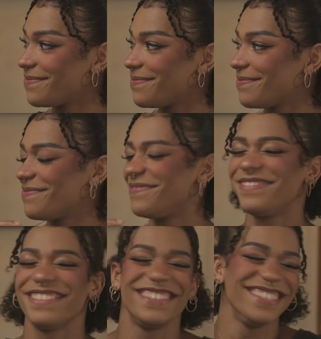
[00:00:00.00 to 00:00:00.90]
that are
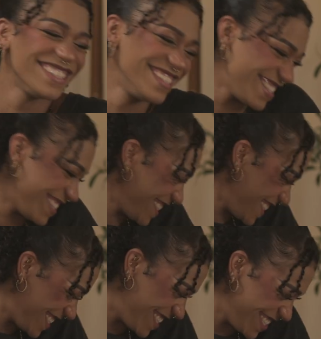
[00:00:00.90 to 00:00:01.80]
sat
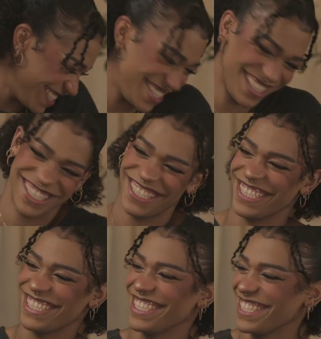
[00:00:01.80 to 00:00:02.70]
backstage. So
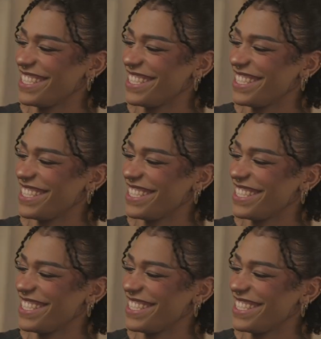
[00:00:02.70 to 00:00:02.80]
sometimes,